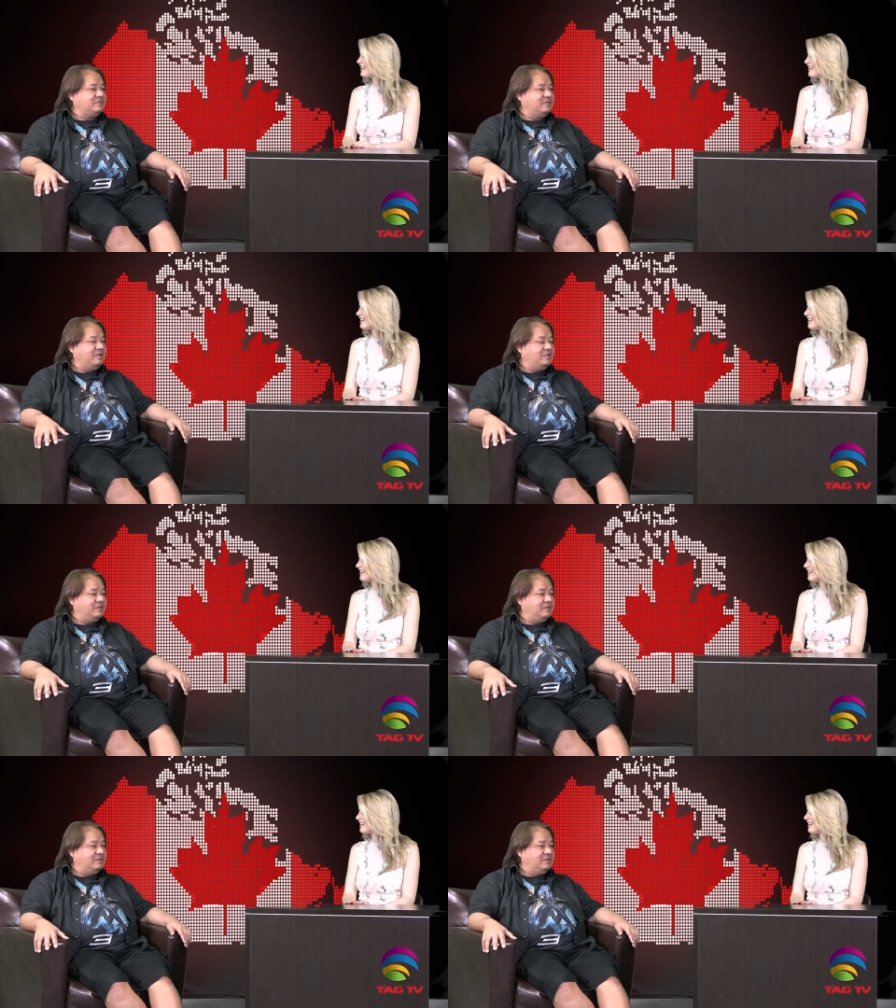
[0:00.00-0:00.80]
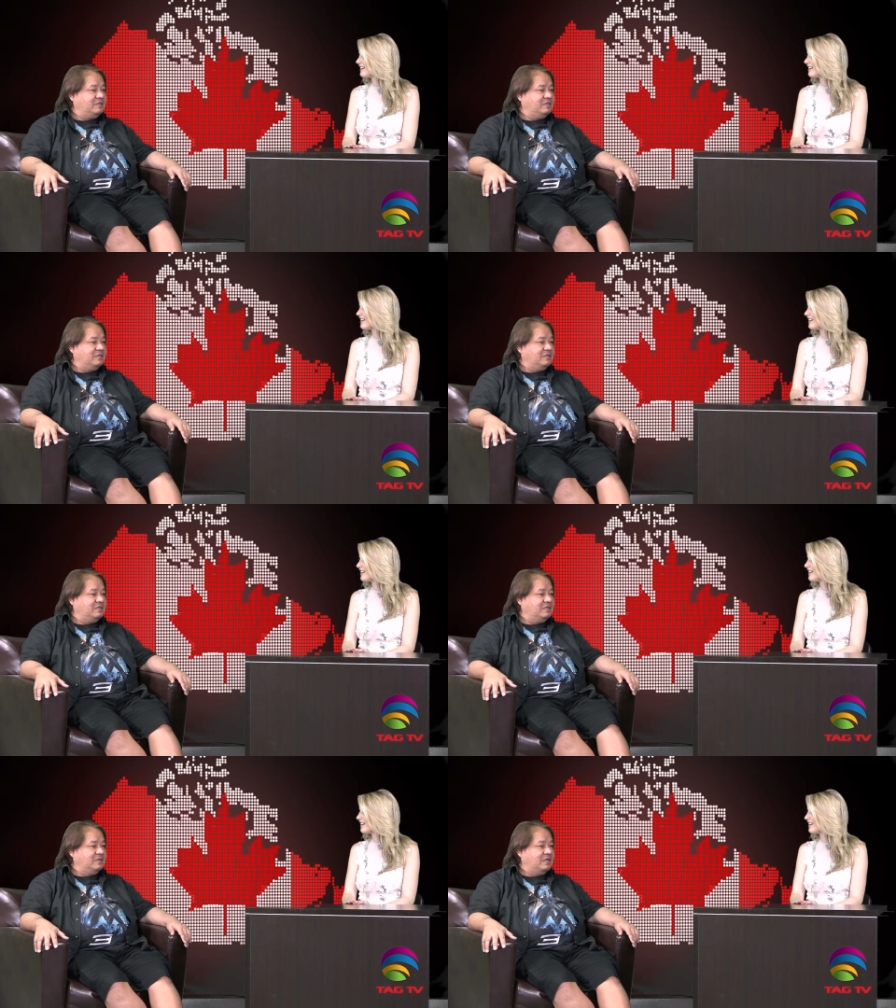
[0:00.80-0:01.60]
street,
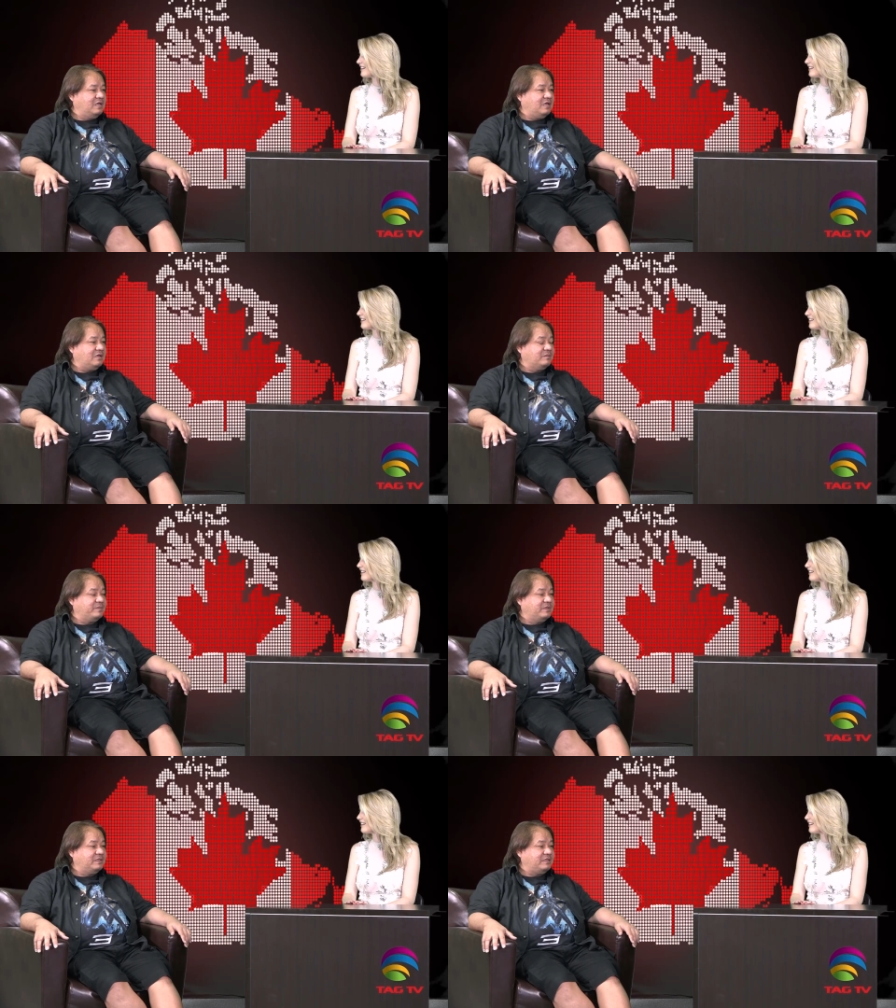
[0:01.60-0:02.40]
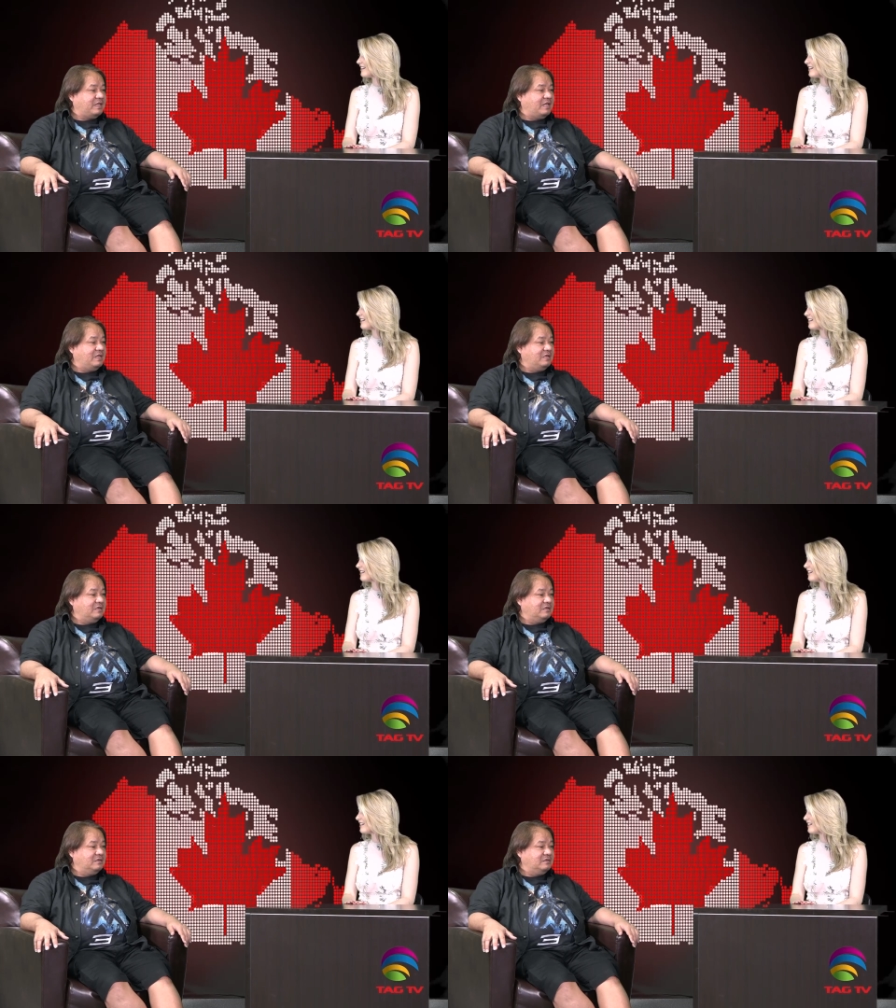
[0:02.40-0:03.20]
like I keep on telling
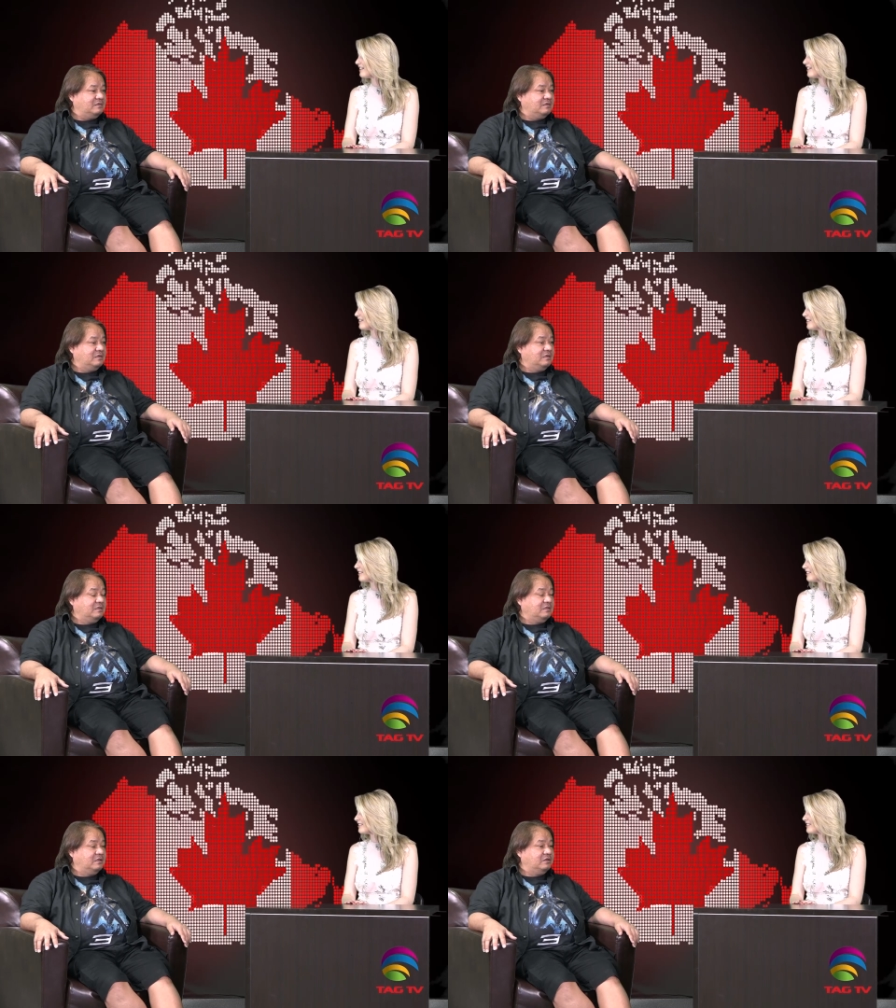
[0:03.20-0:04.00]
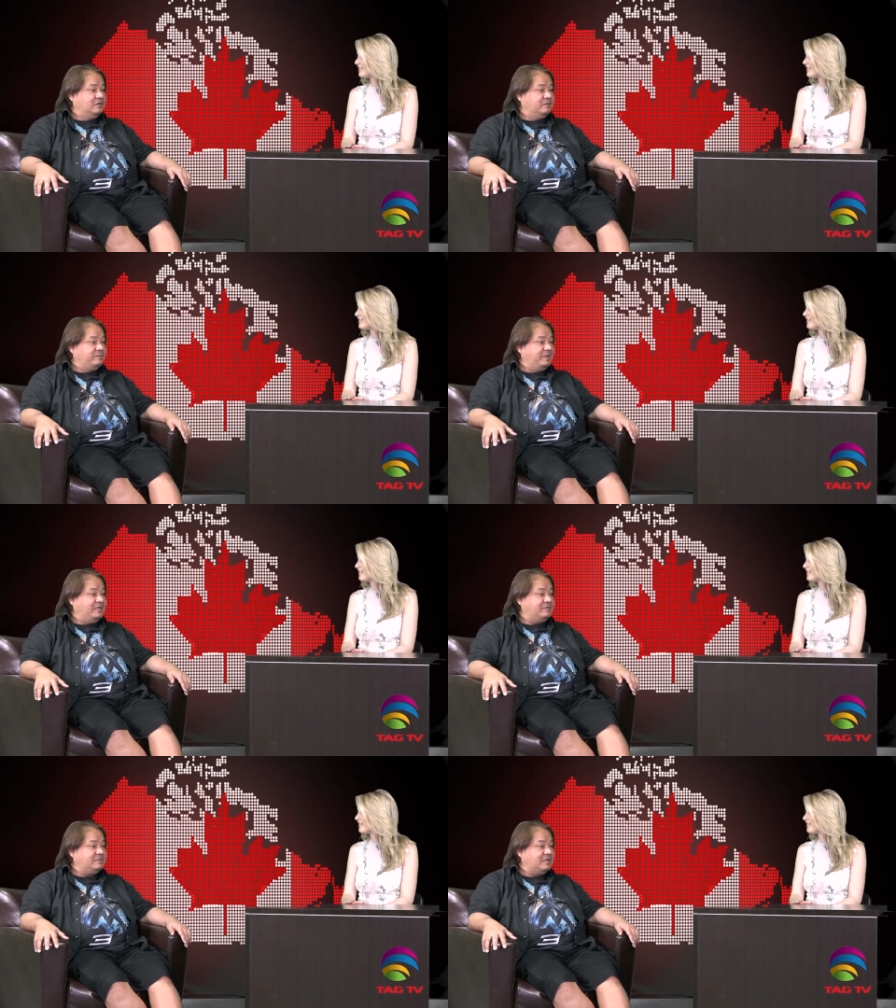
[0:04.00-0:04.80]
the Lord,
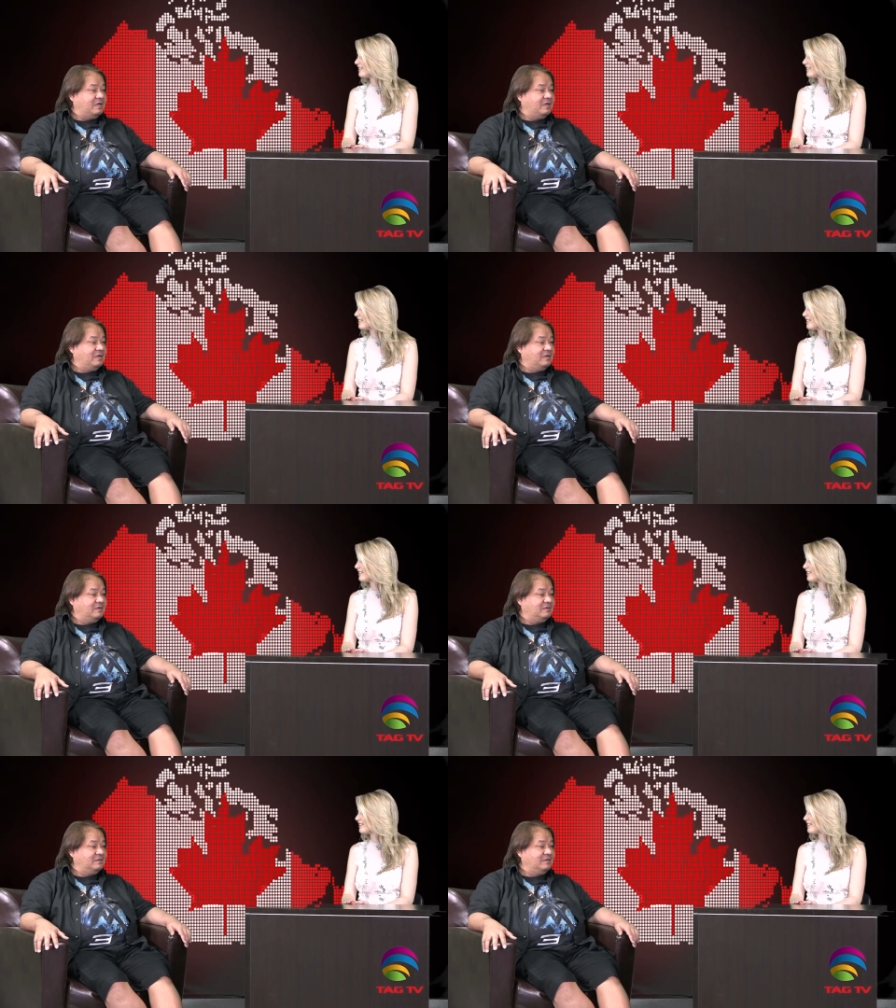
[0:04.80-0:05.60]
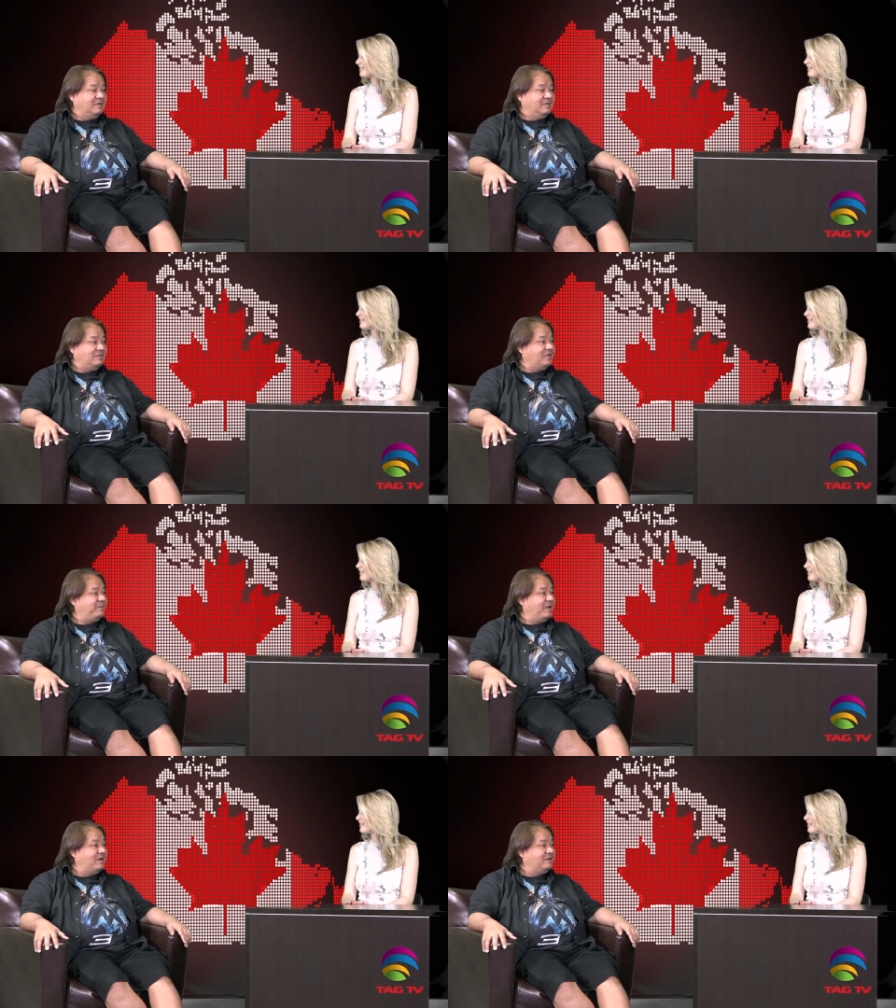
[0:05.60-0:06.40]
please uh, take
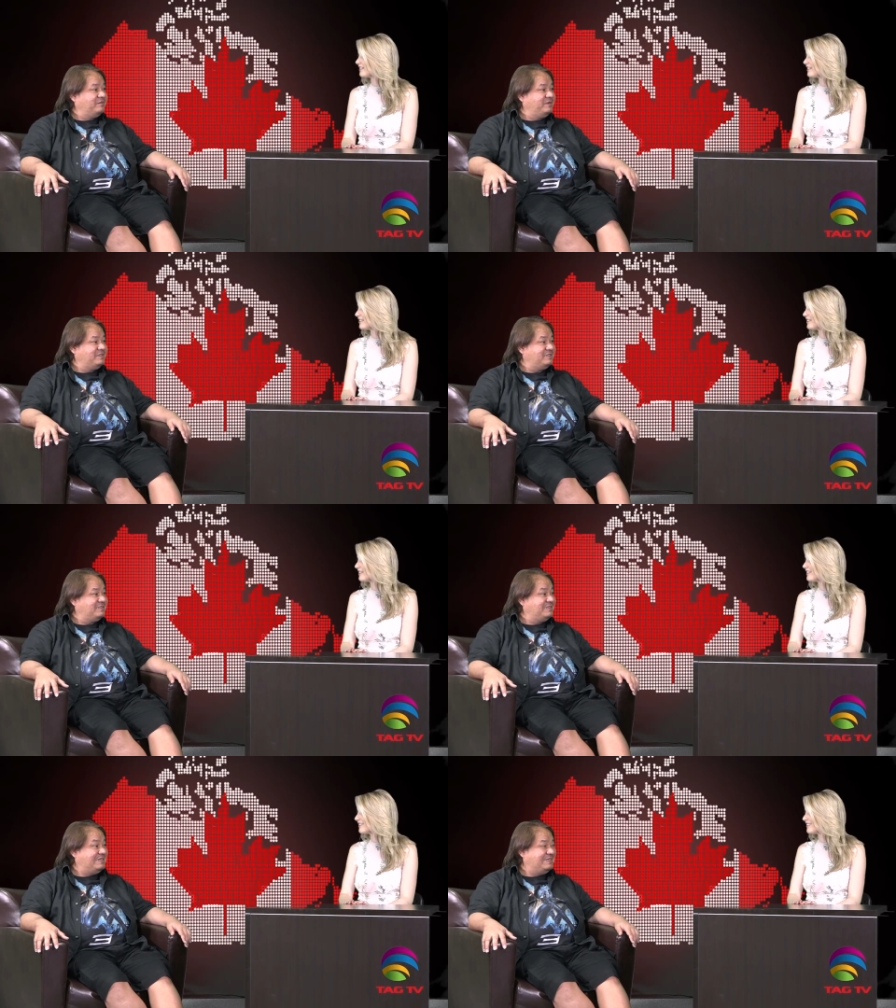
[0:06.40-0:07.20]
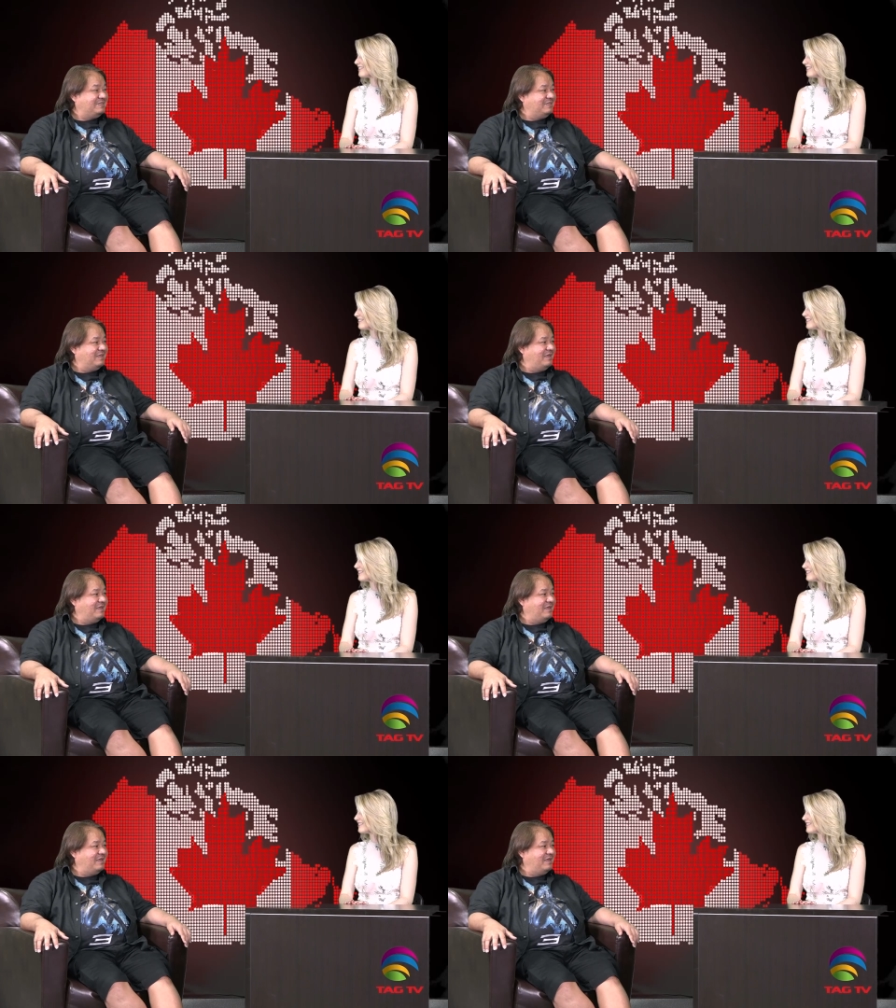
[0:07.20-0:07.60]
me out of this street.